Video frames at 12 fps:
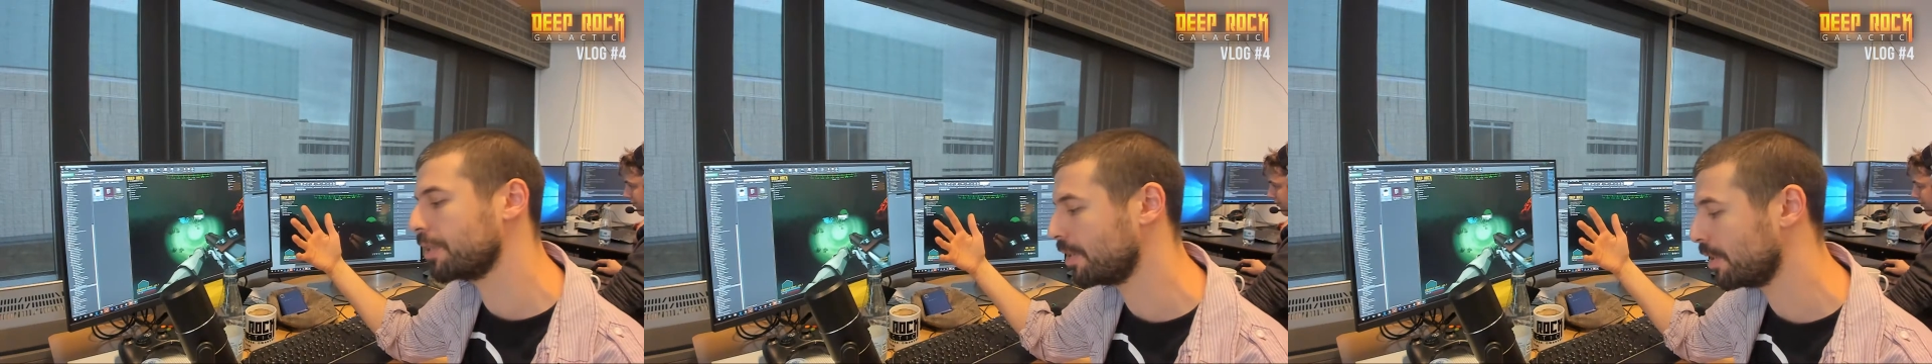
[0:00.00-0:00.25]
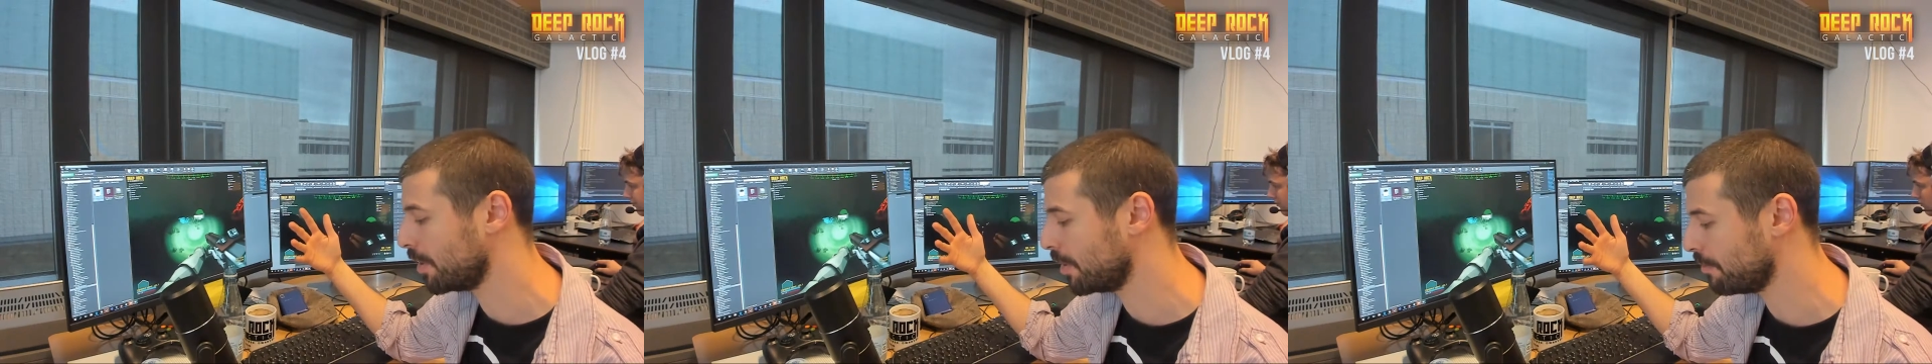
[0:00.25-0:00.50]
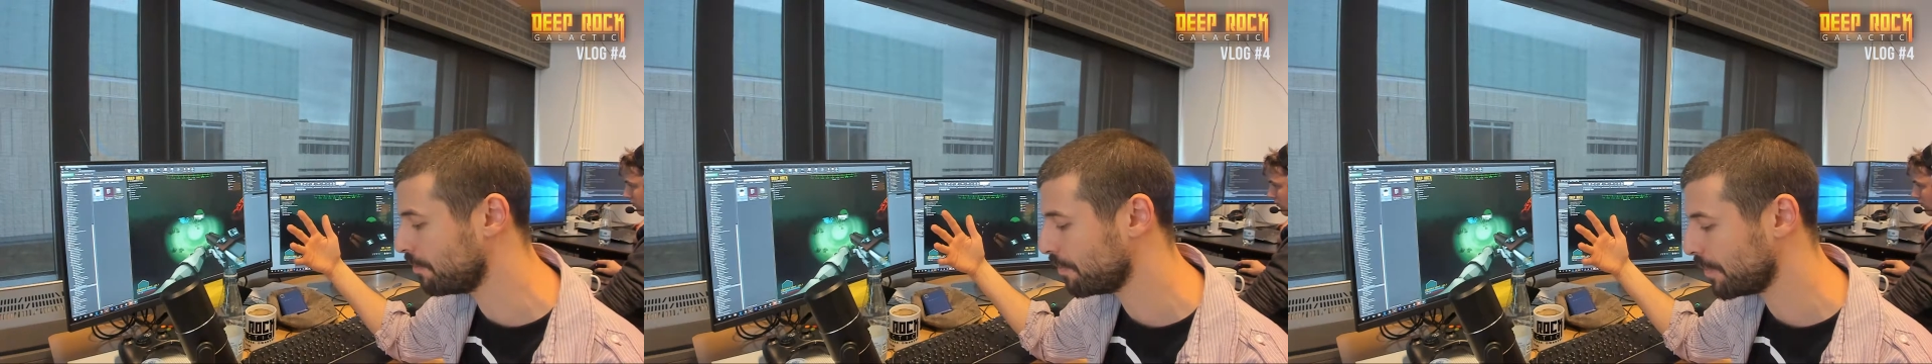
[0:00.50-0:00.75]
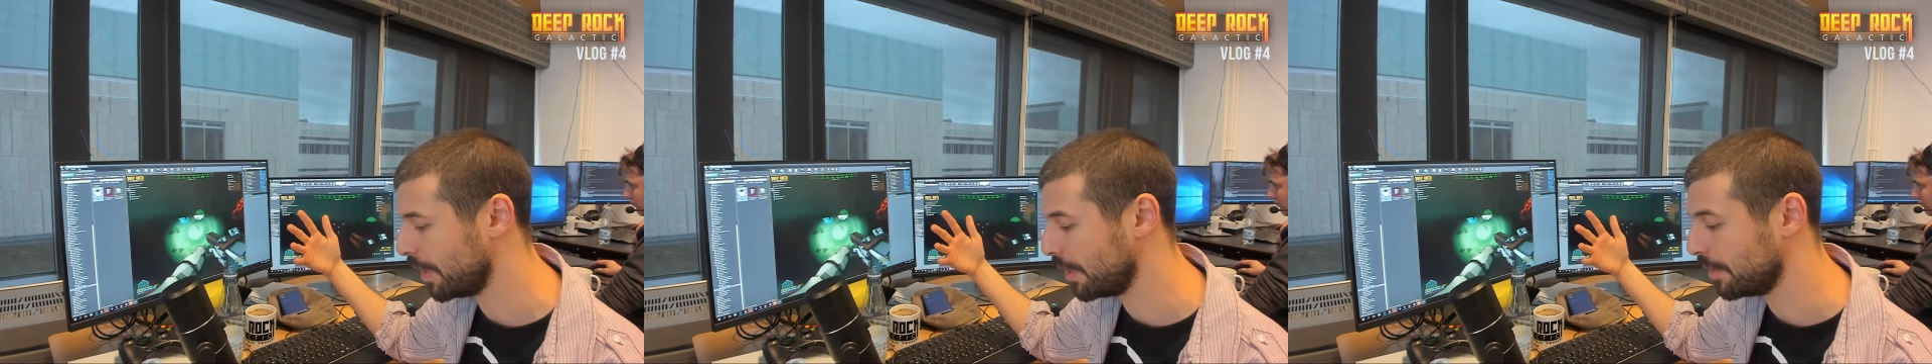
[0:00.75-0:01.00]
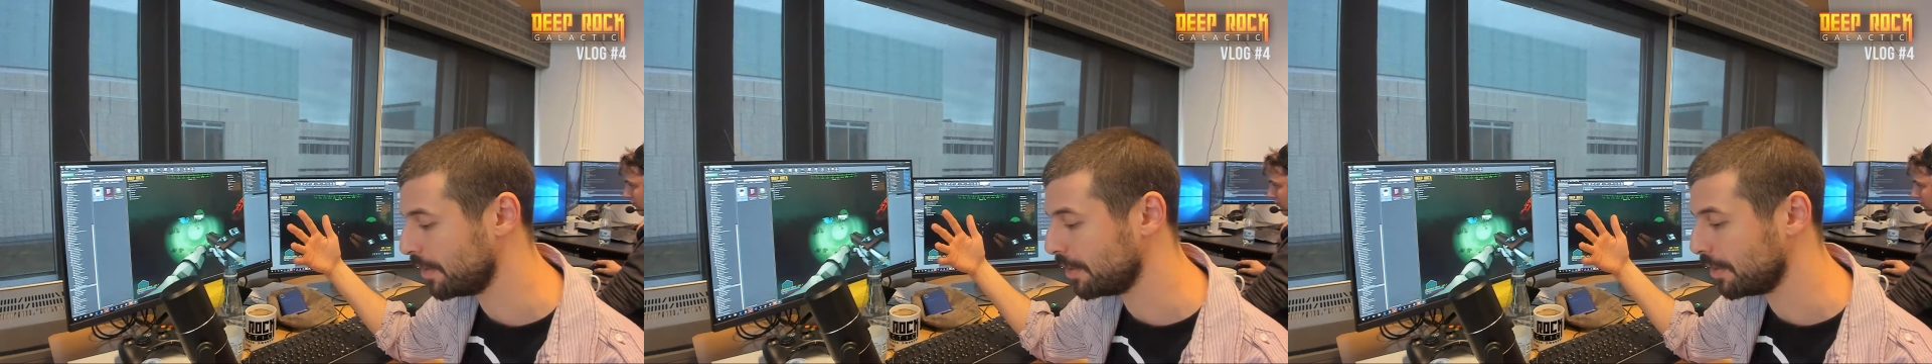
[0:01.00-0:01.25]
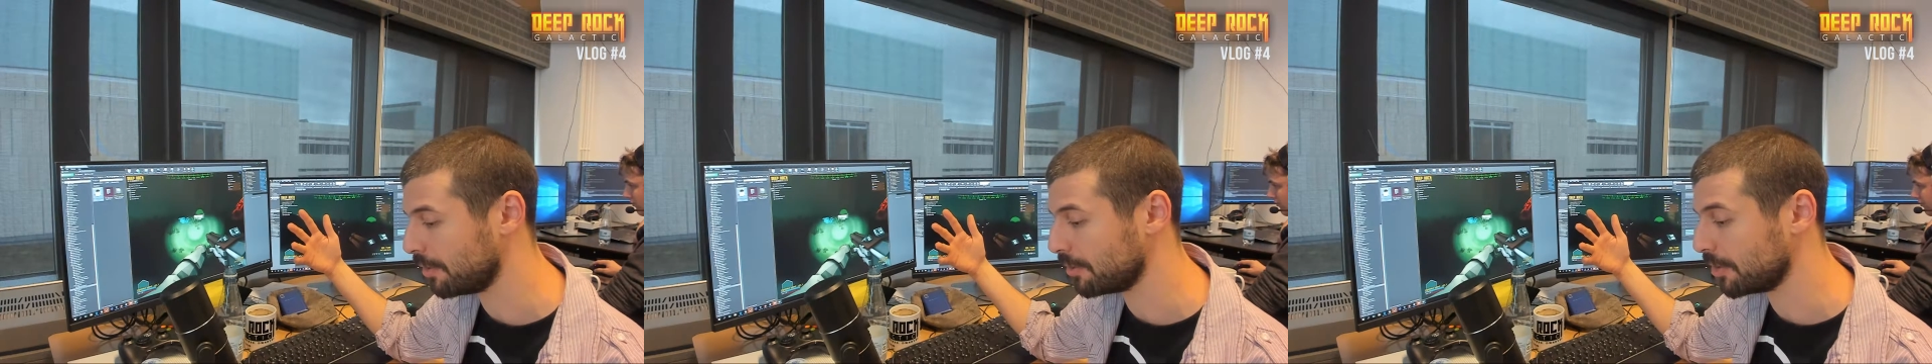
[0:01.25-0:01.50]
in
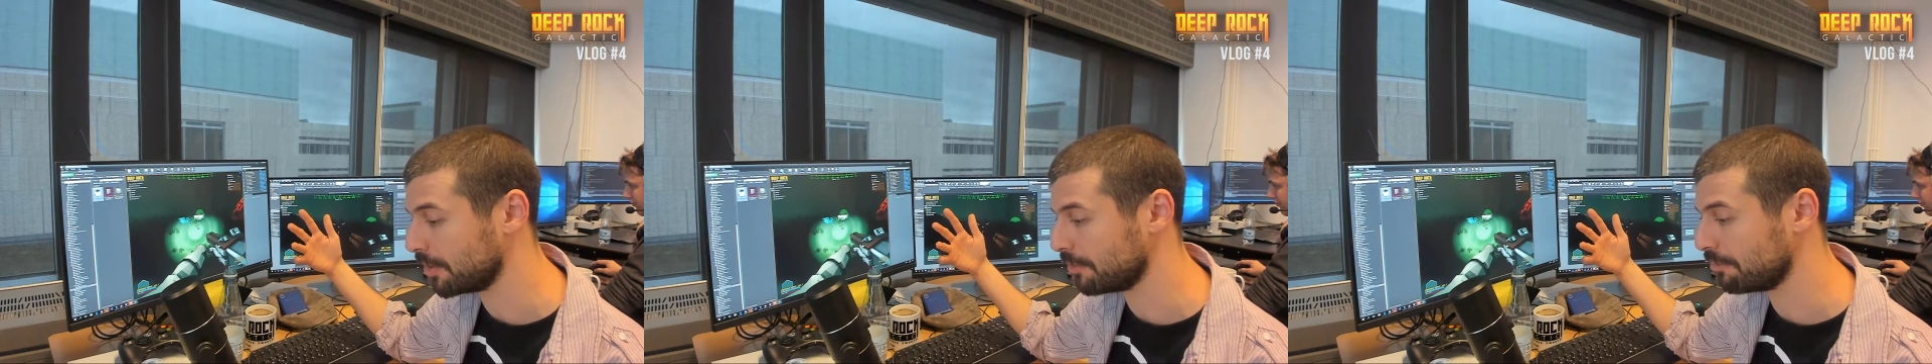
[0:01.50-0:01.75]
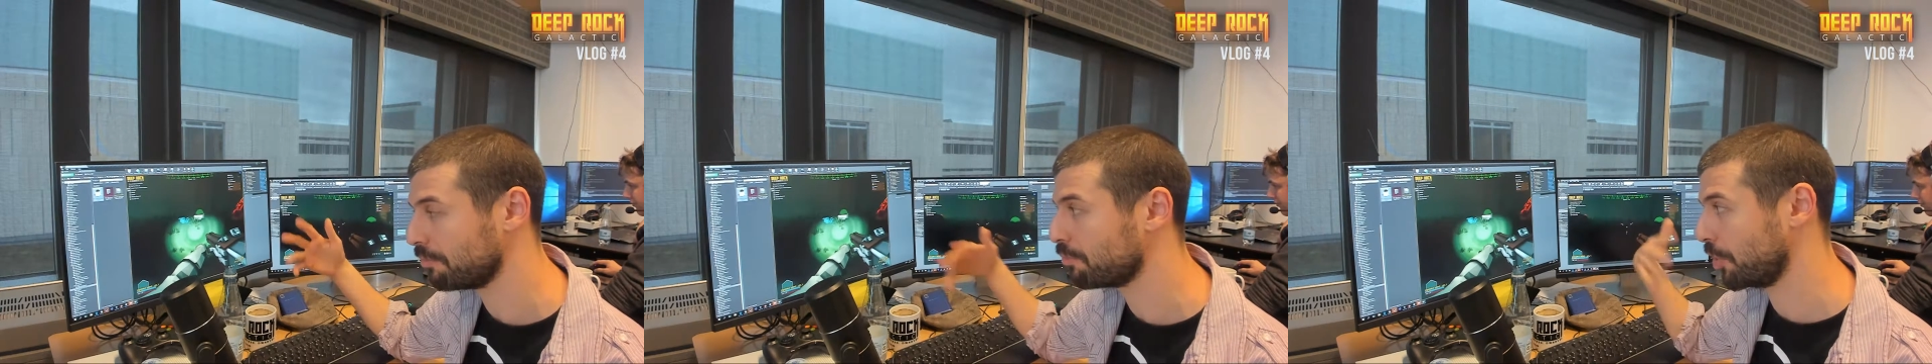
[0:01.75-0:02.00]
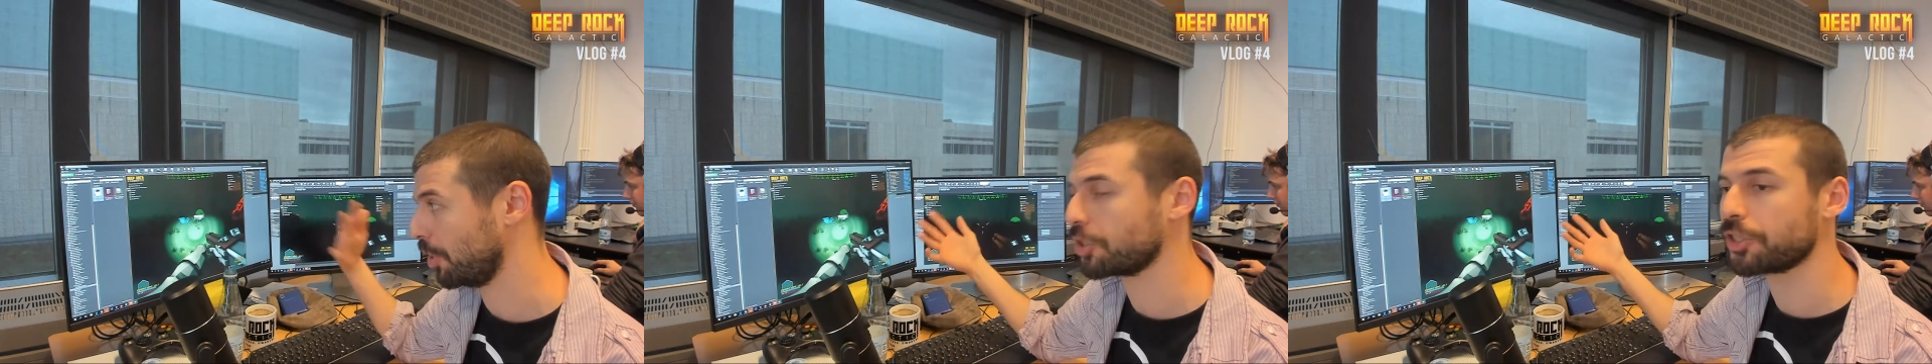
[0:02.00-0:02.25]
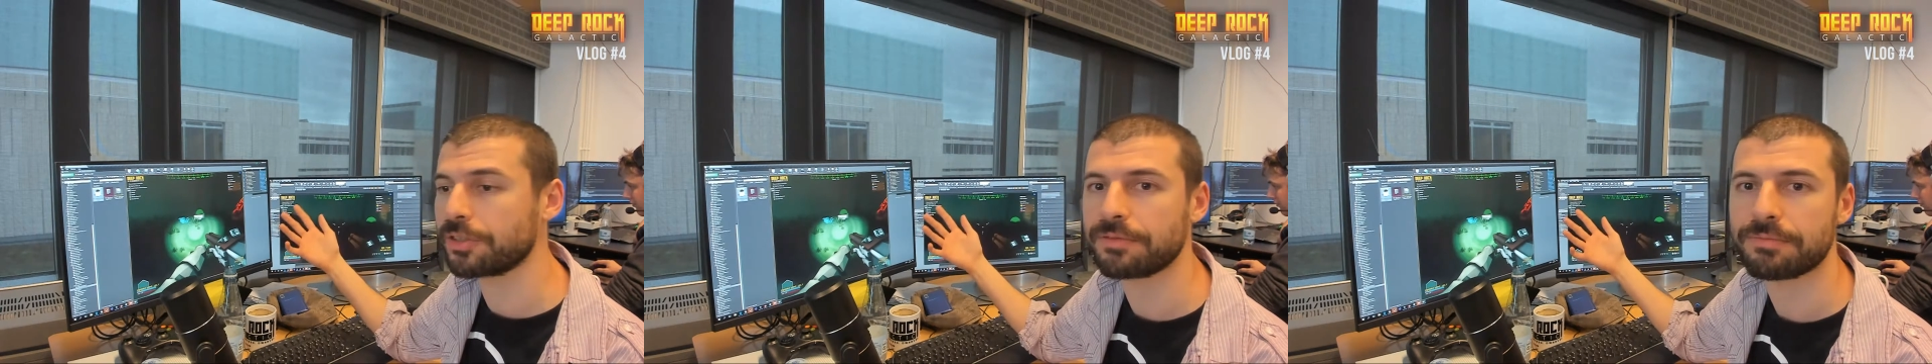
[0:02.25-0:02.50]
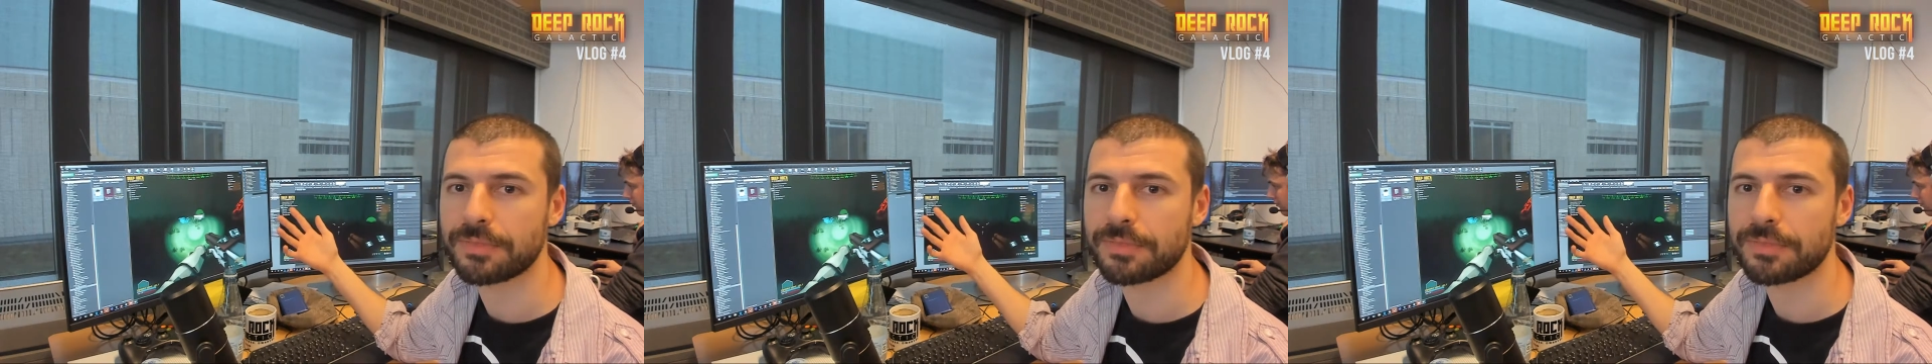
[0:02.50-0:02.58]
the production